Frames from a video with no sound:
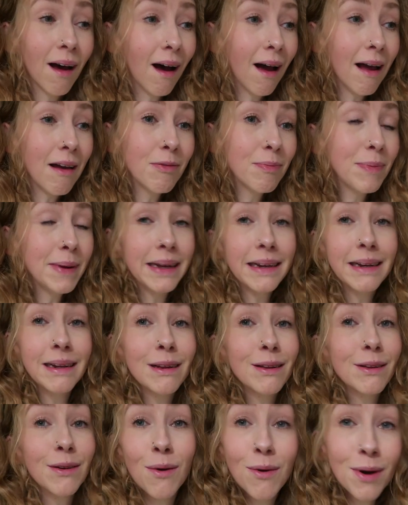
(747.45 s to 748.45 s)
I have
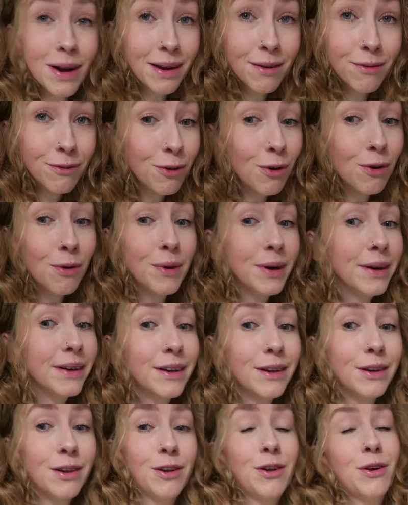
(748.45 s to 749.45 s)
been so looking
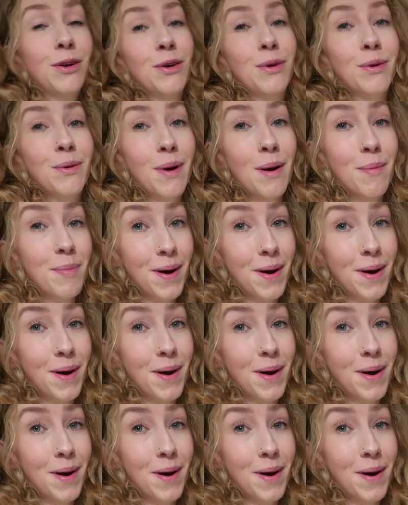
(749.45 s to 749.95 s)
forward to a